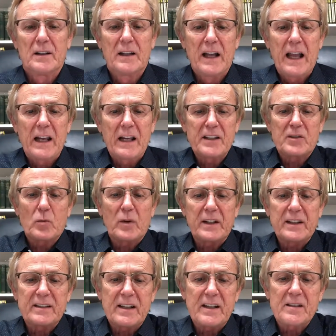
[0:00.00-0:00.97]
Listen to what he
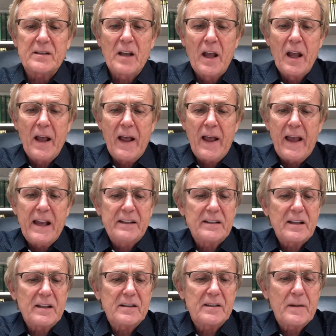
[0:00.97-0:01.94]
says. He
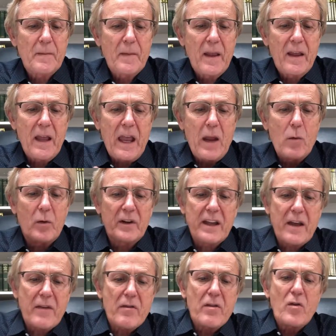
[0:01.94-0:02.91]
says, he will
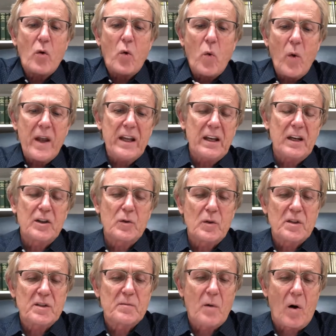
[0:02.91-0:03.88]
gather the wheat into
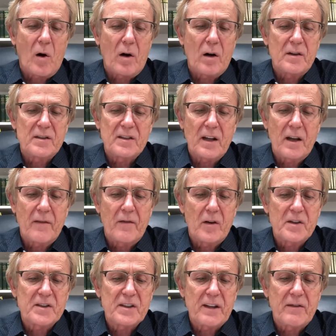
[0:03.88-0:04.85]
his barns, in
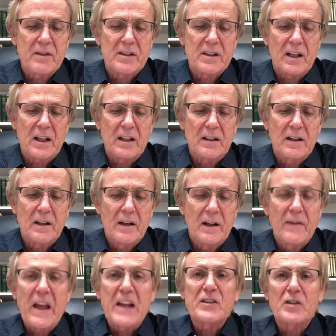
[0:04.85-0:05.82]
verse 17.
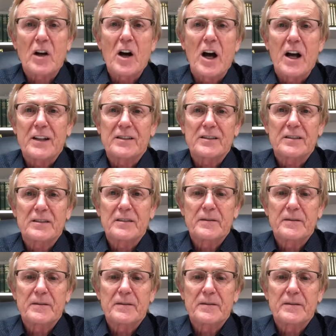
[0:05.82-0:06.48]
That's us.